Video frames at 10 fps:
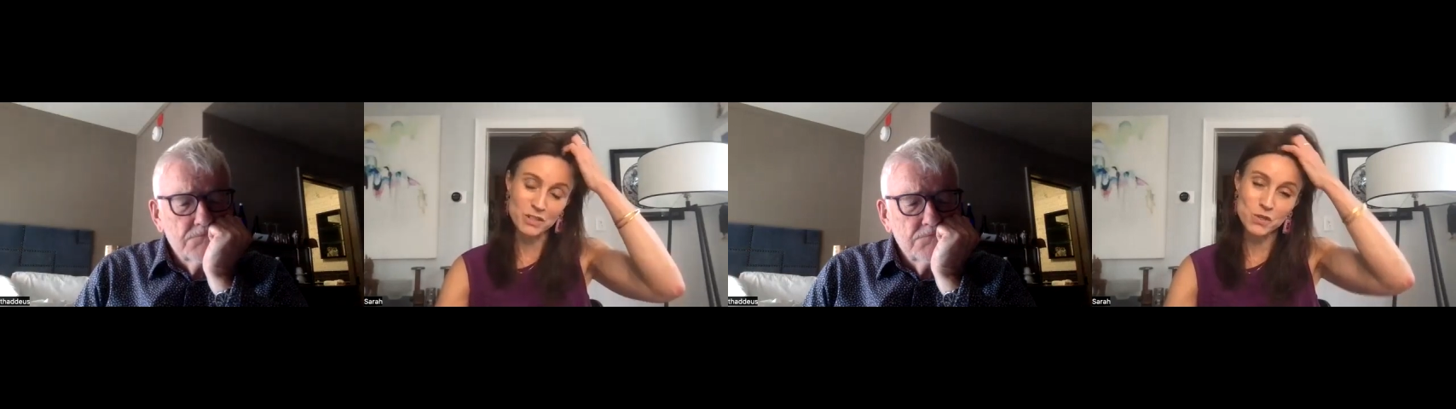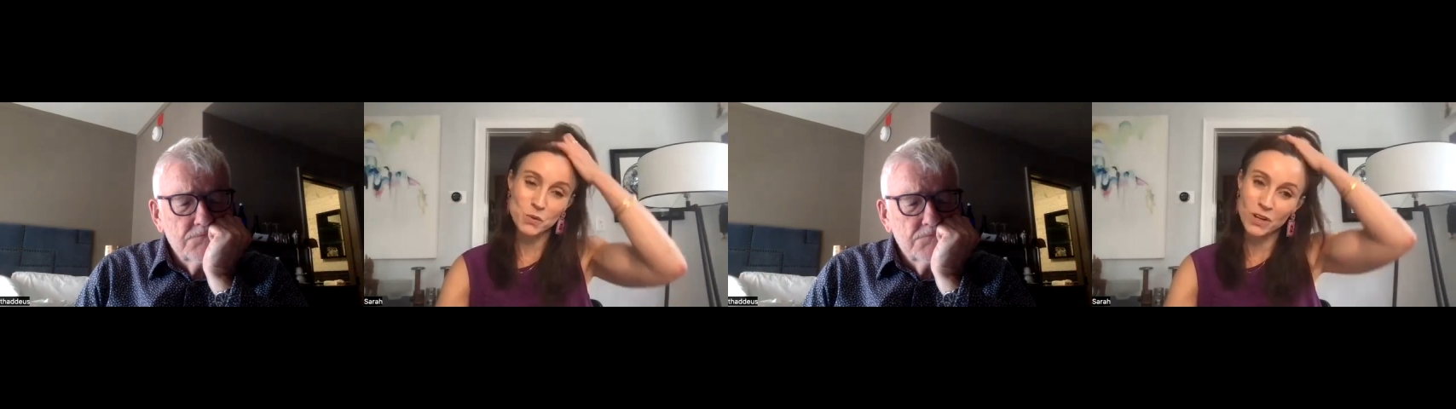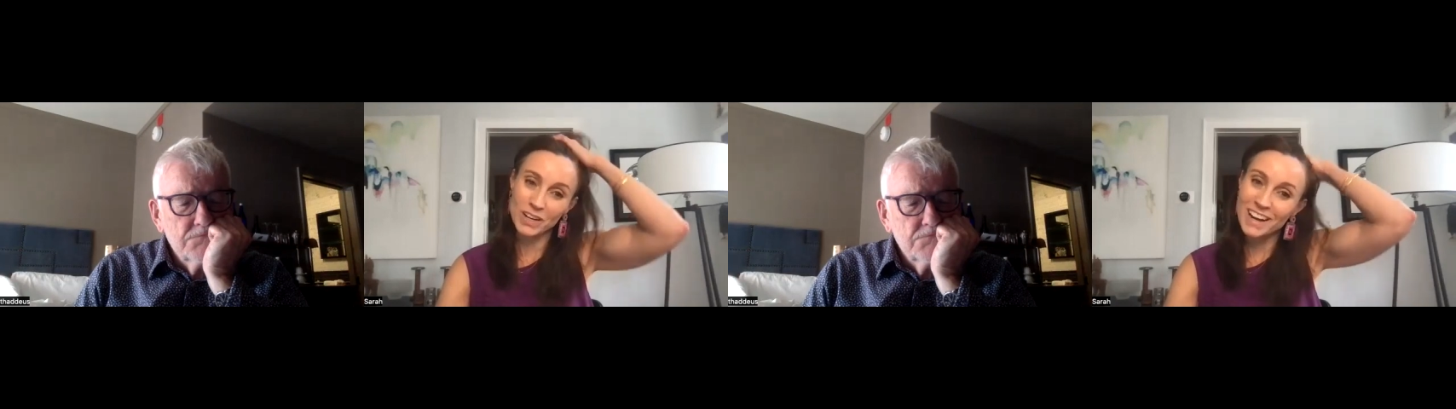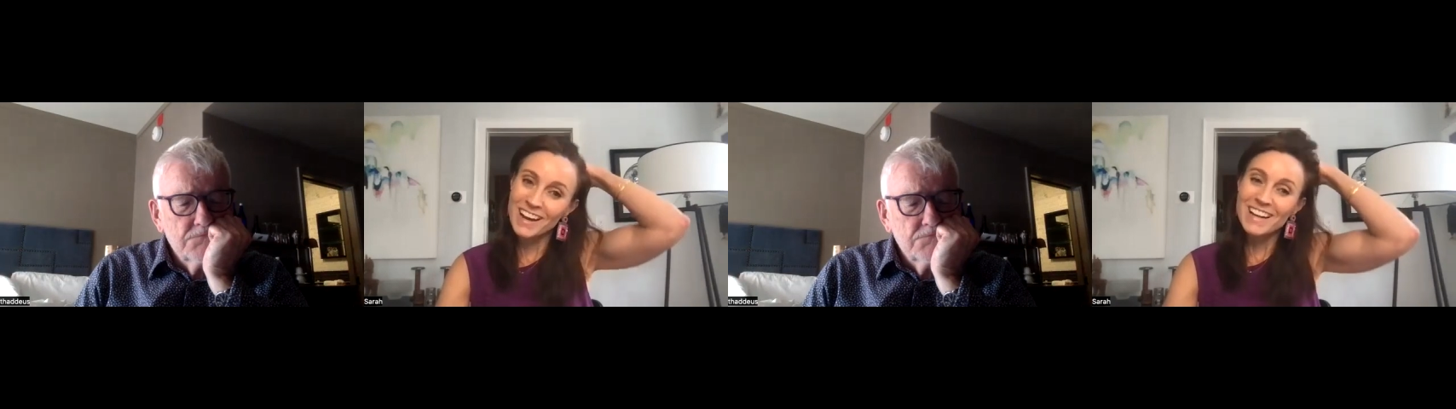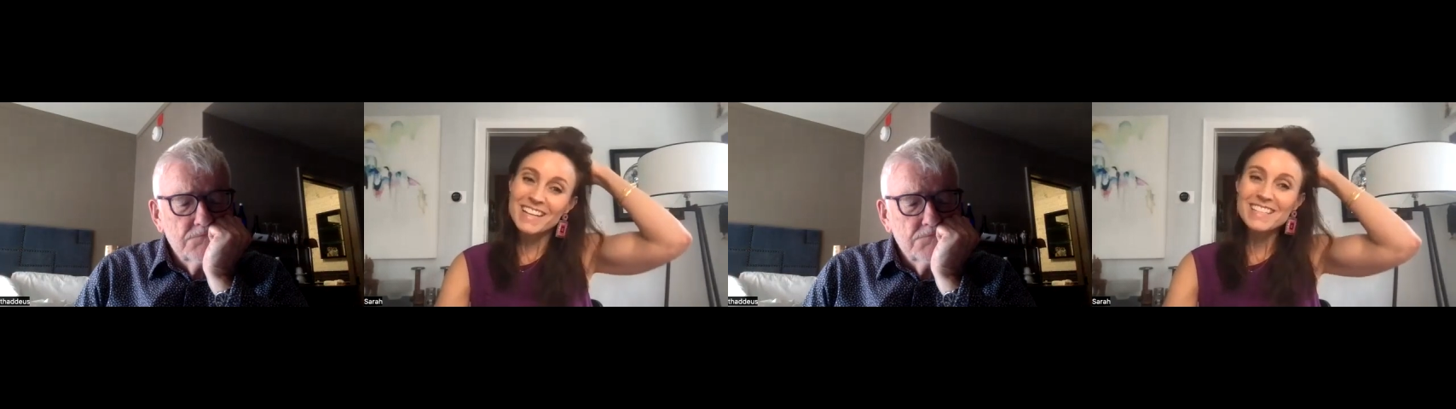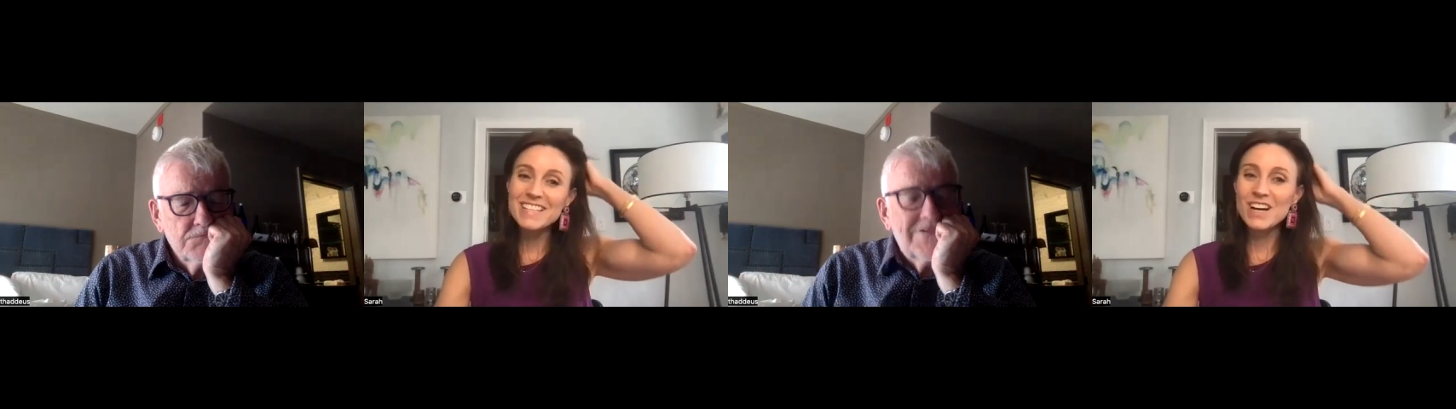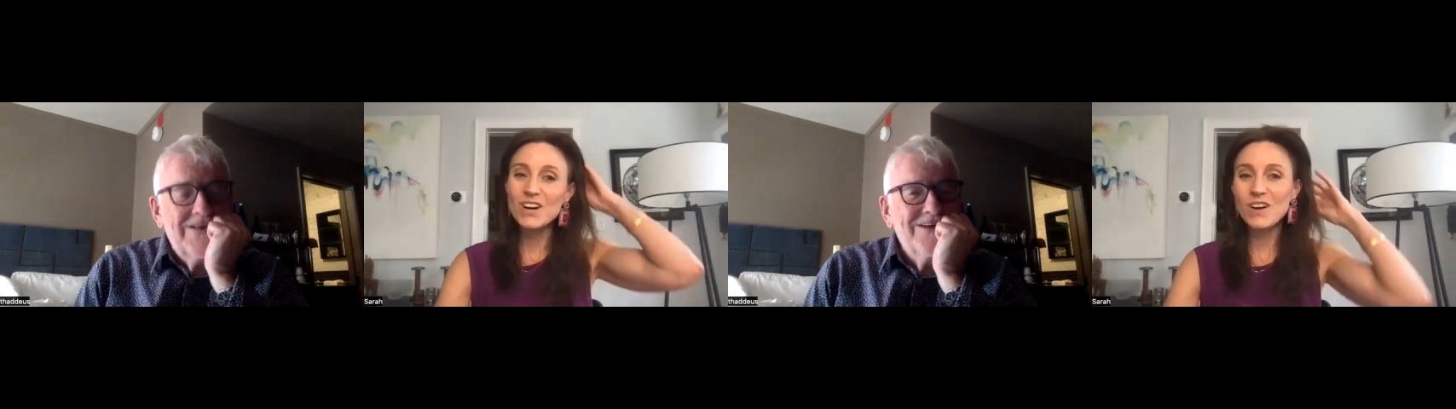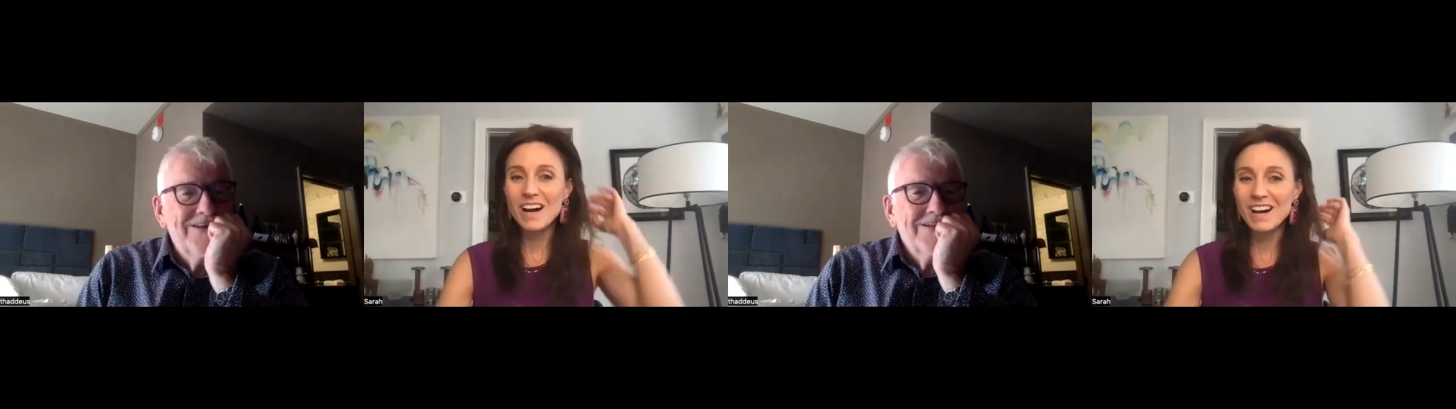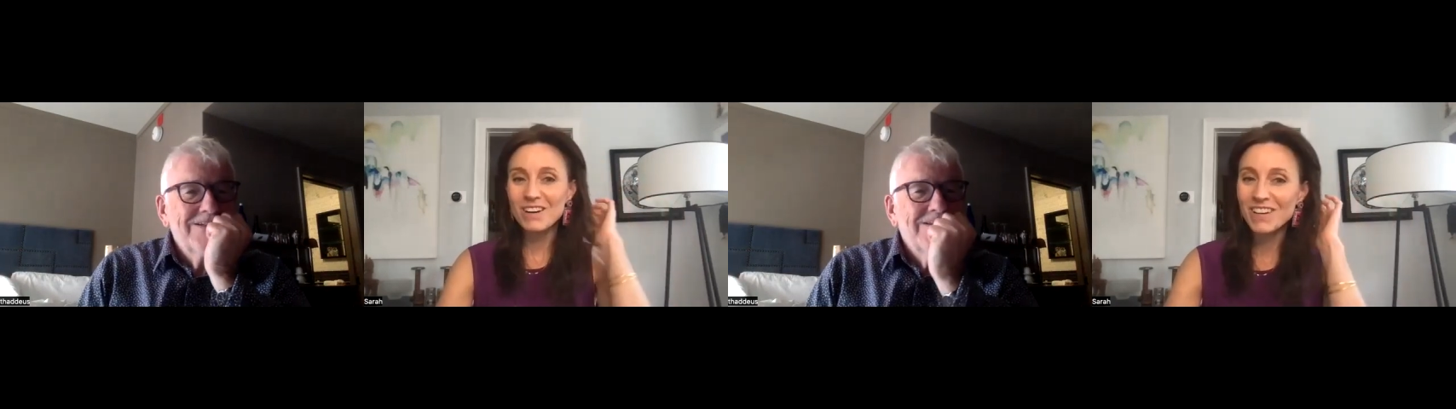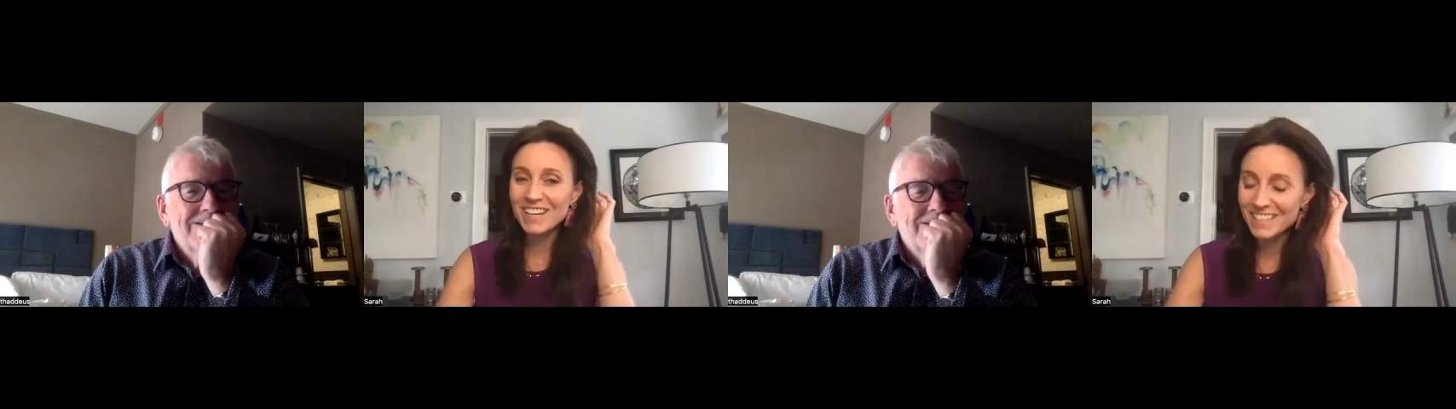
Speaker 1: for sure. So um,